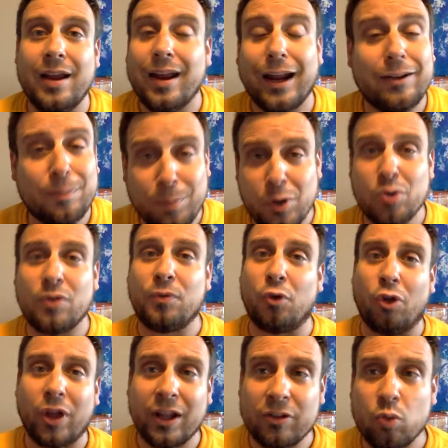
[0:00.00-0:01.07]
It's
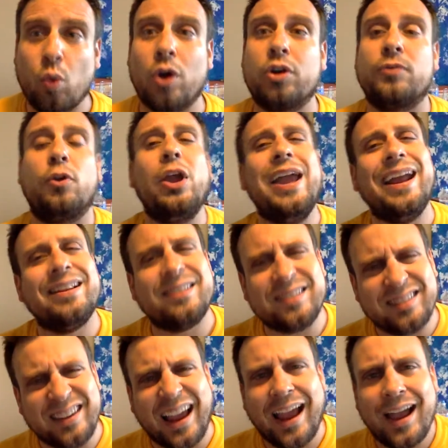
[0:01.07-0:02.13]
beautiful. It's wonderful. It's
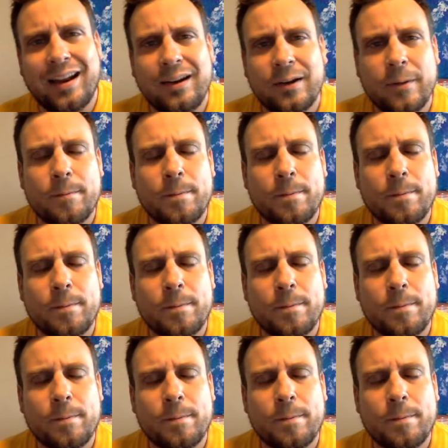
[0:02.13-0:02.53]
sad.